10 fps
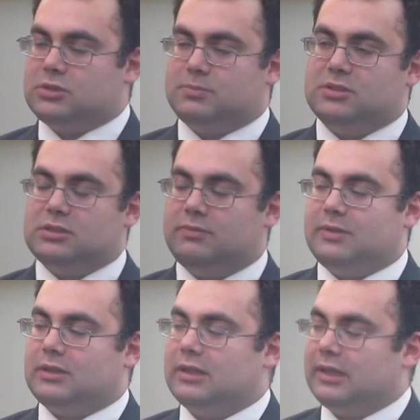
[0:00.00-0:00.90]

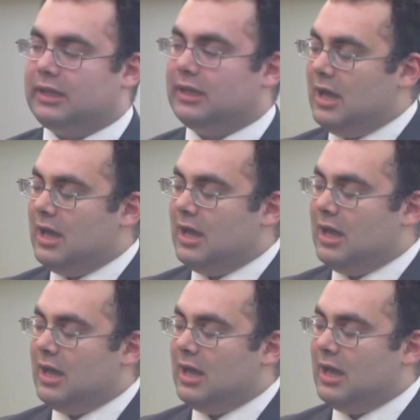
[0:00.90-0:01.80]
specifically. There's
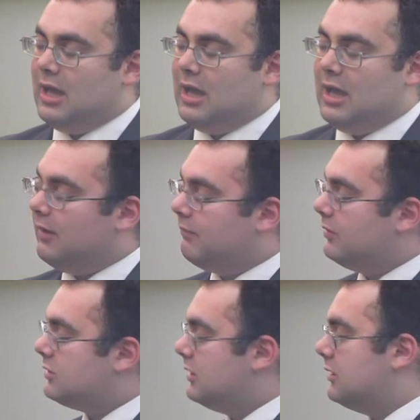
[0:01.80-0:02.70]
been a very heavy
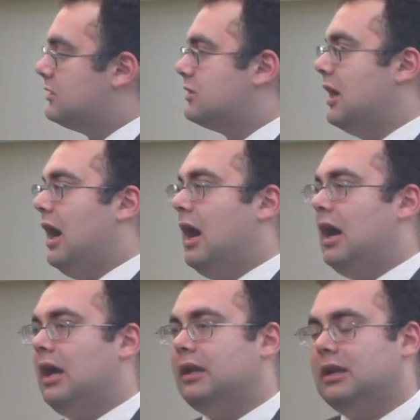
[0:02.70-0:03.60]
emphasis
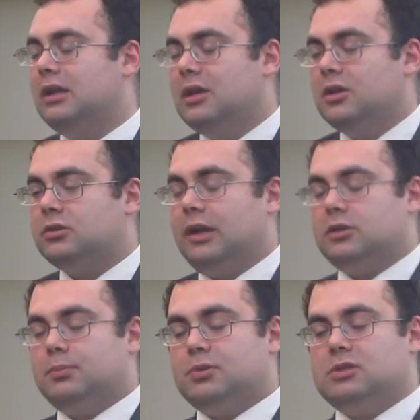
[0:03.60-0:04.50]
on
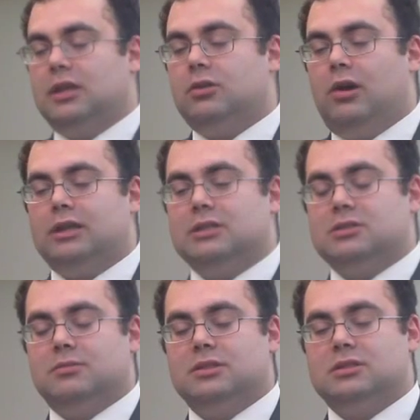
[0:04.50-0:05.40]
trying to present
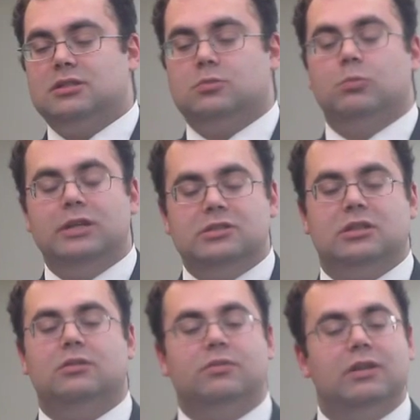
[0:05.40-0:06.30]
autism as this
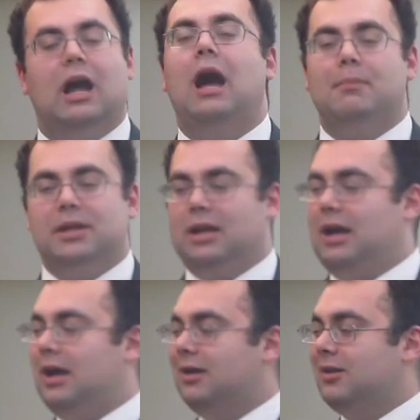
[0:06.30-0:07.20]
recent
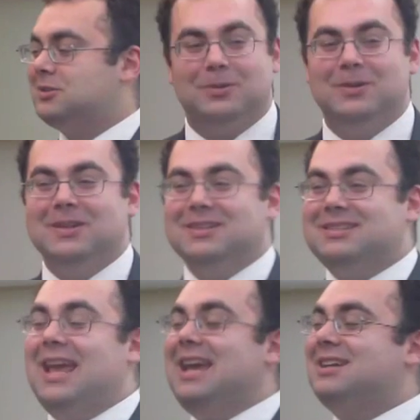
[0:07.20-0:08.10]
phenomenon.
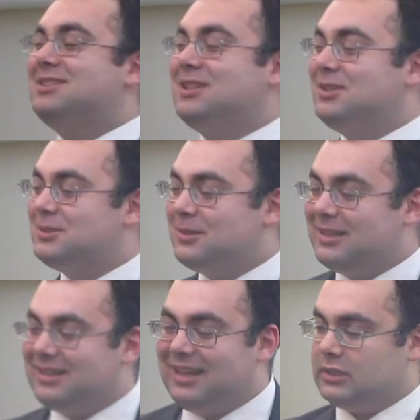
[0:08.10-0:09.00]
Take
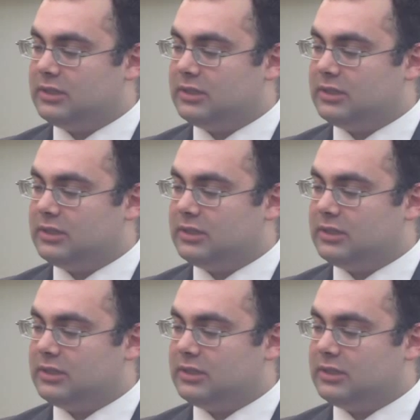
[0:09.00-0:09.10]
children,